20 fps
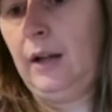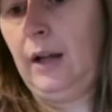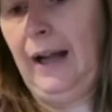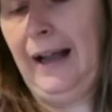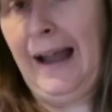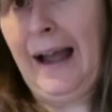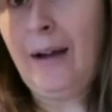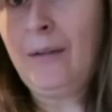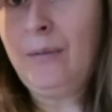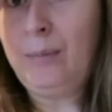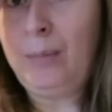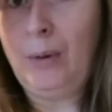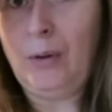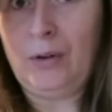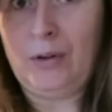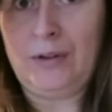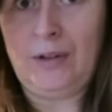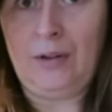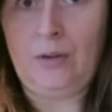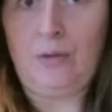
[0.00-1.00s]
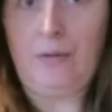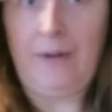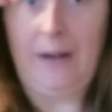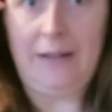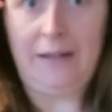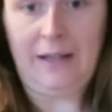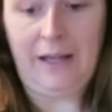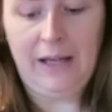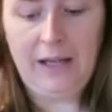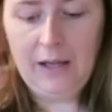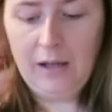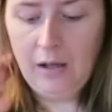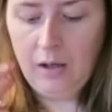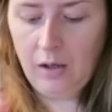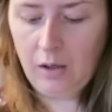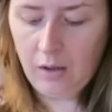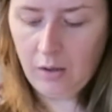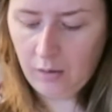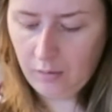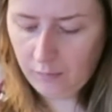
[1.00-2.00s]
I have blocked it already,
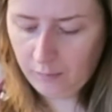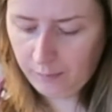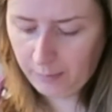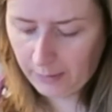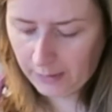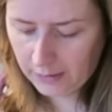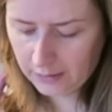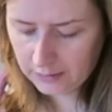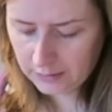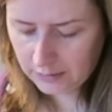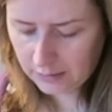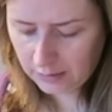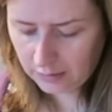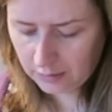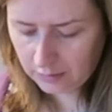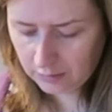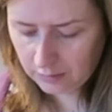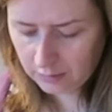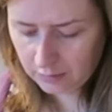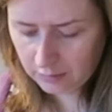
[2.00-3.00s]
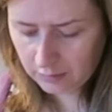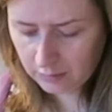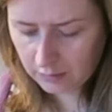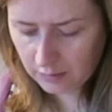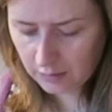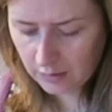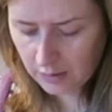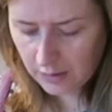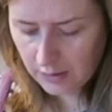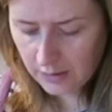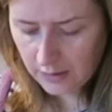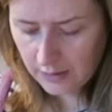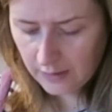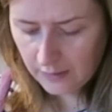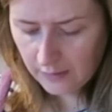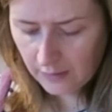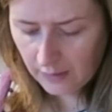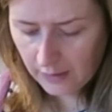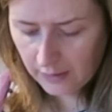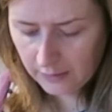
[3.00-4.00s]
but
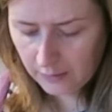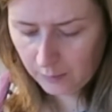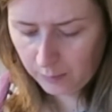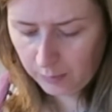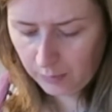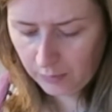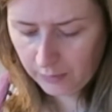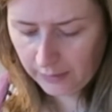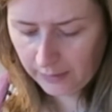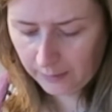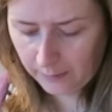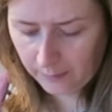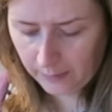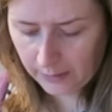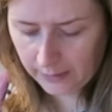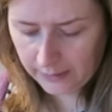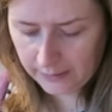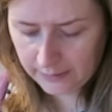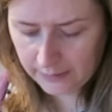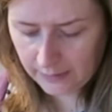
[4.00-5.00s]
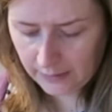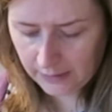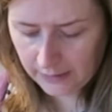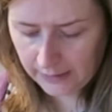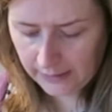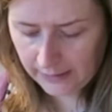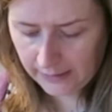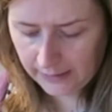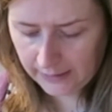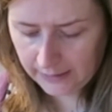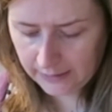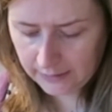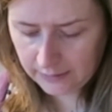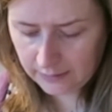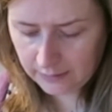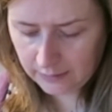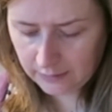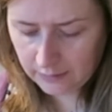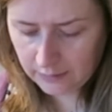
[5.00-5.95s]
the blocking wires that I had,